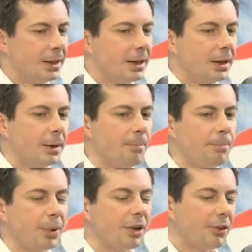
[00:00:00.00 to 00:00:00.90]
Um,
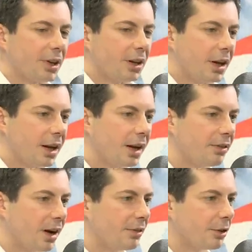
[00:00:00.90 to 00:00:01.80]
but I also think in the end, I
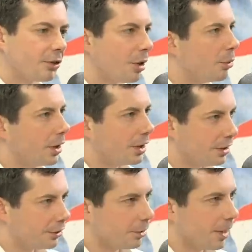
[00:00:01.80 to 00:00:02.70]
have, I have, a somewhat
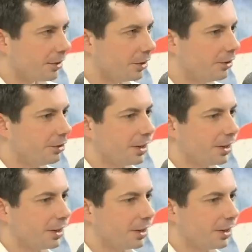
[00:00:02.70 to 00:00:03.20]
different message,